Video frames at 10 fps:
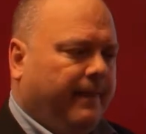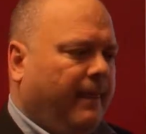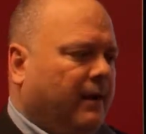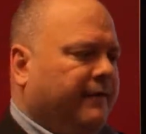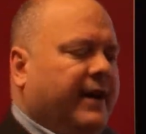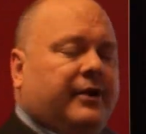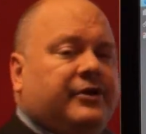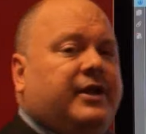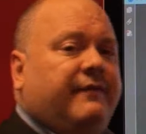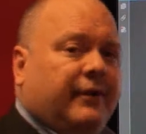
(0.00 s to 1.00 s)
of
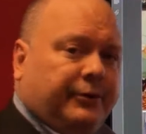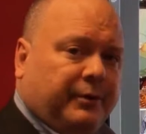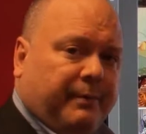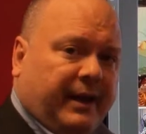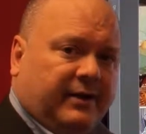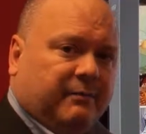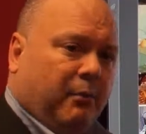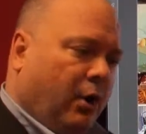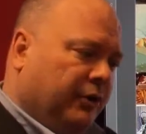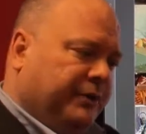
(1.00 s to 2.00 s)
LC filter banks,
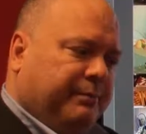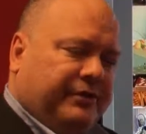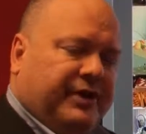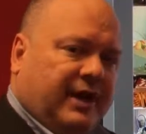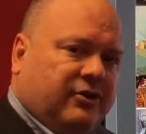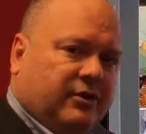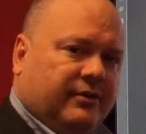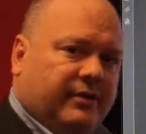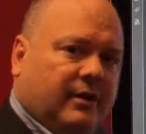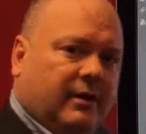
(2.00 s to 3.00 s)
multiple sections,
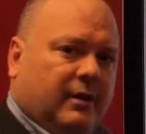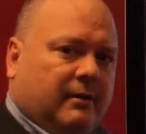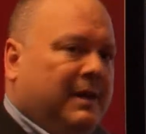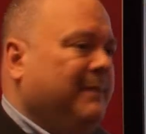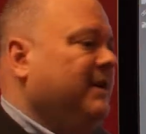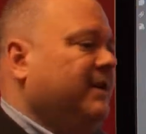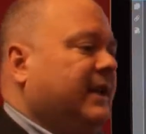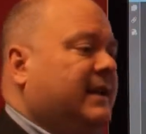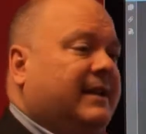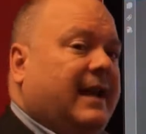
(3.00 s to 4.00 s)
maybe 6
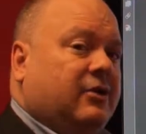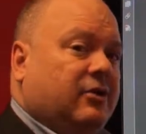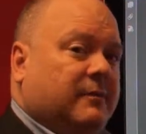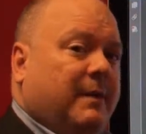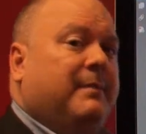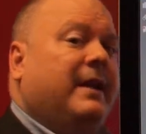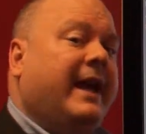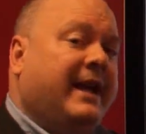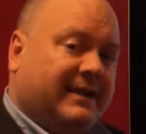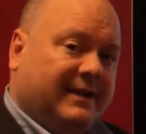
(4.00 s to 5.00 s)
sections, maybe
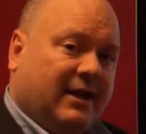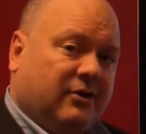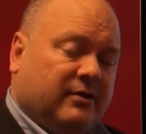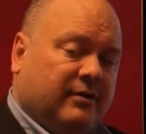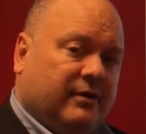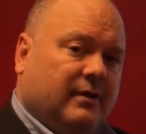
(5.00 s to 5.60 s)
8 sections.